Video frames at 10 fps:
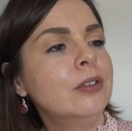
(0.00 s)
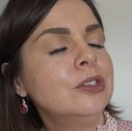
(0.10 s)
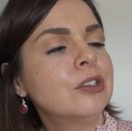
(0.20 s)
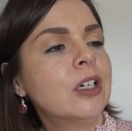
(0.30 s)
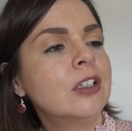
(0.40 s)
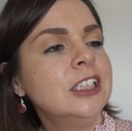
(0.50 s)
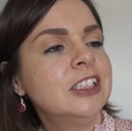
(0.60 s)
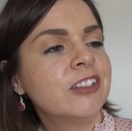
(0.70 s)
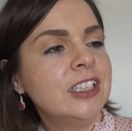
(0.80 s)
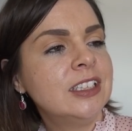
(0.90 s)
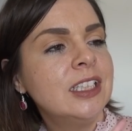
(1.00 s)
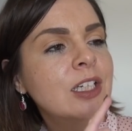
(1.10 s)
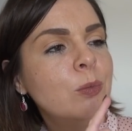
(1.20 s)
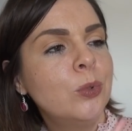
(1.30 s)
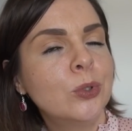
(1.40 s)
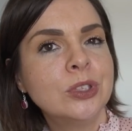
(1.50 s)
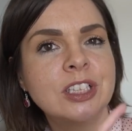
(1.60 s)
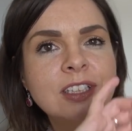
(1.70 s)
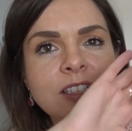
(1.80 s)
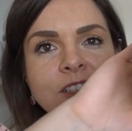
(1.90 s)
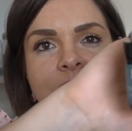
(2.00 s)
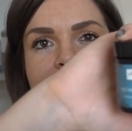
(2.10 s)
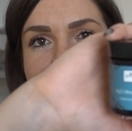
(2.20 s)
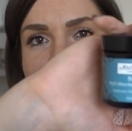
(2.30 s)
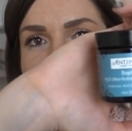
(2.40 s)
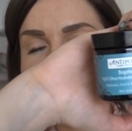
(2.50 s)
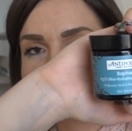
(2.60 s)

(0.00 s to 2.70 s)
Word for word: Ultra Hydrating Water Gel.